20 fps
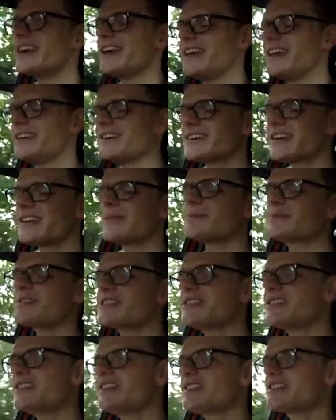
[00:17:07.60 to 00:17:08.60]
it comes
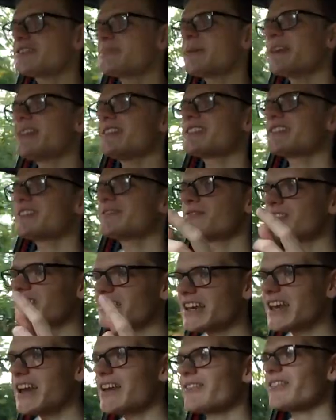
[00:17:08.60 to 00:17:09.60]
at the expense of
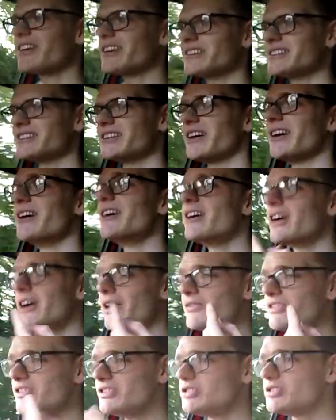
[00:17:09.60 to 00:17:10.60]
character,
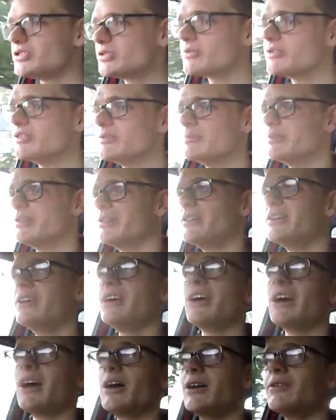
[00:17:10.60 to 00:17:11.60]
of
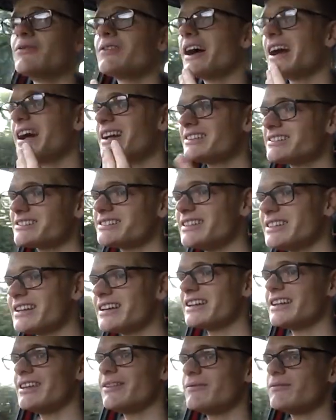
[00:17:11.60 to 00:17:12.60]
enjoyment, of actually
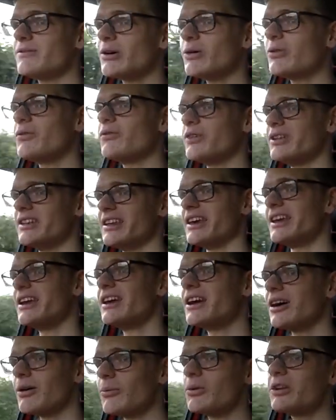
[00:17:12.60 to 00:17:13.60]
getting involved with it.
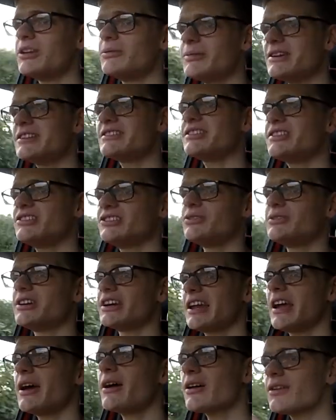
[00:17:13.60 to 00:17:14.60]
And what it means is you
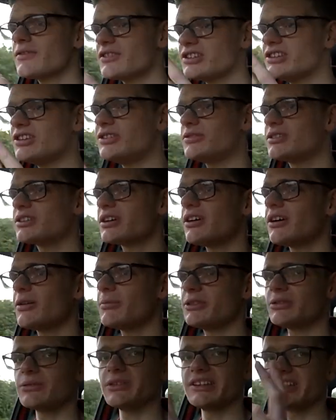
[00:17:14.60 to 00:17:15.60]
get out of a new car
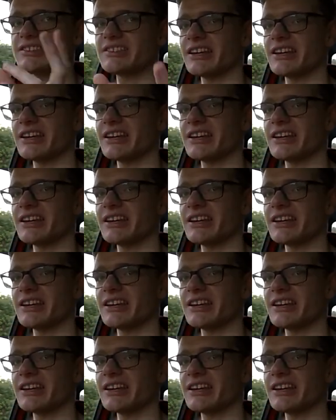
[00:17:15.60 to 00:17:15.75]
with all this